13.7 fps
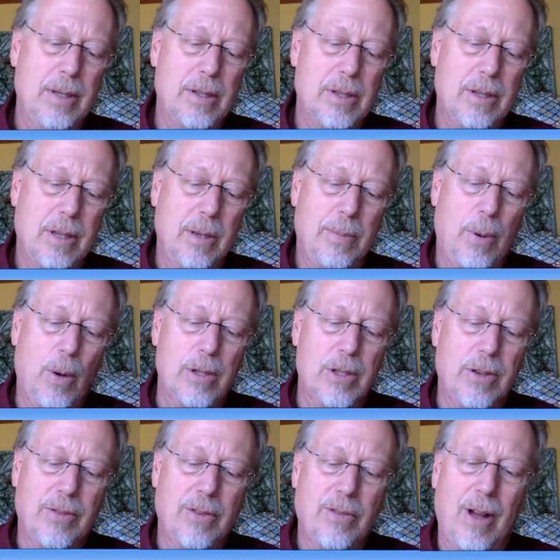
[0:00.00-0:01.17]
is the importance
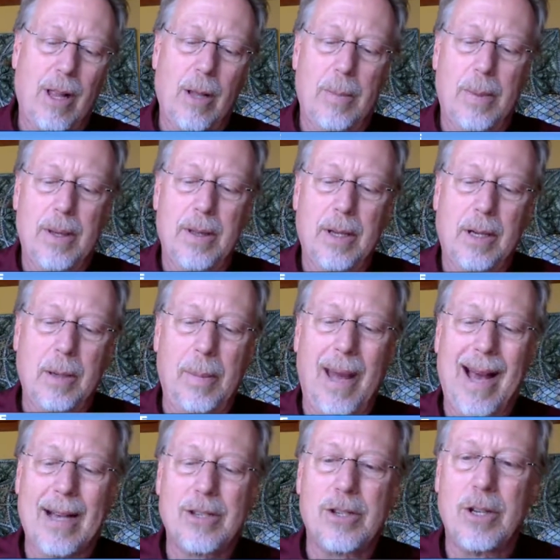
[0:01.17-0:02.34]
of developing the
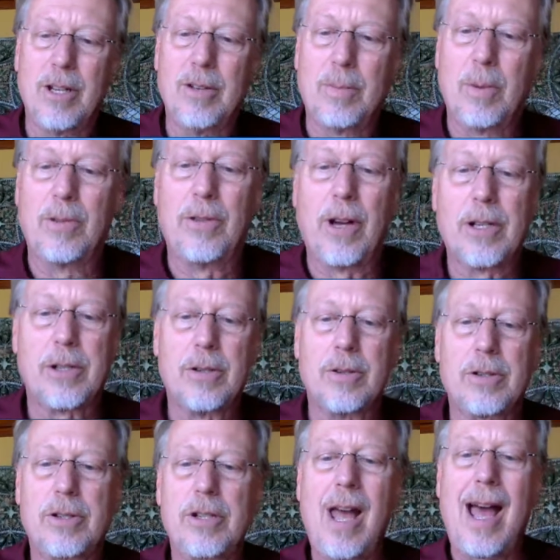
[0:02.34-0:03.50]
capacity of professional
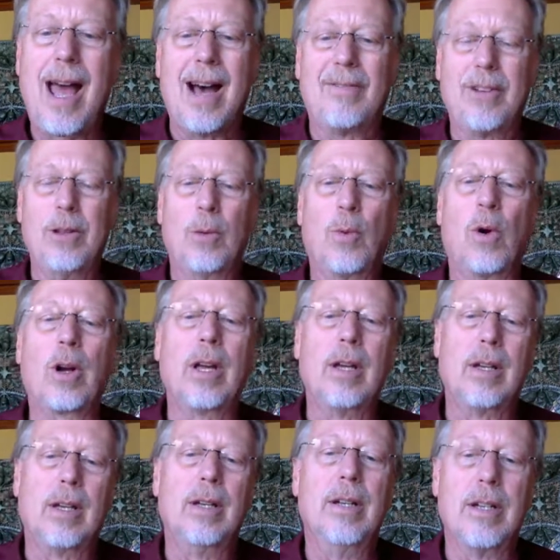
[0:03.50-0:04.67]
staff and the
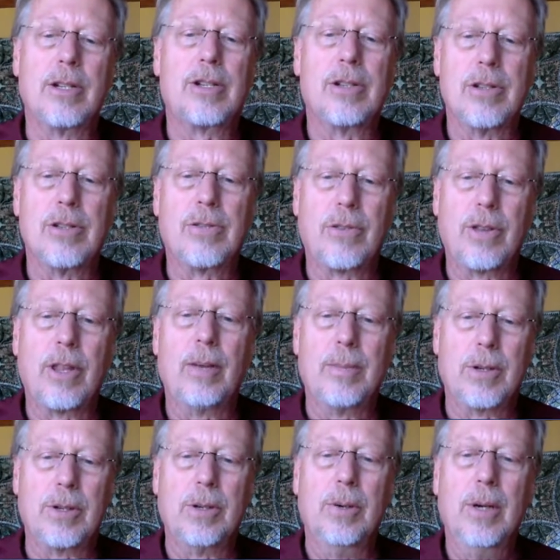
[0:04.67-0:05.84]
working conditions for them
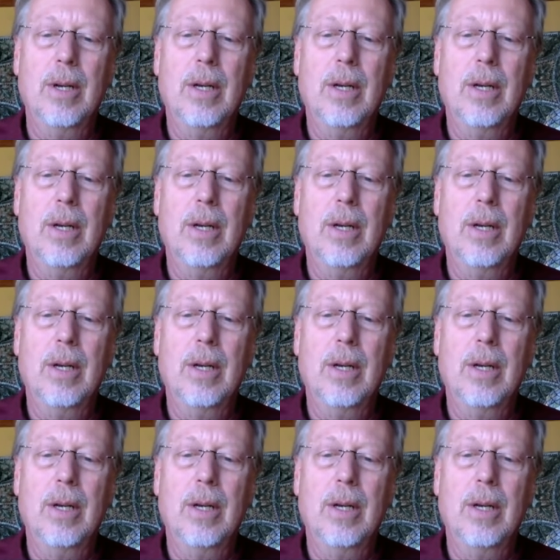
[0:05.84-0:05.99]
to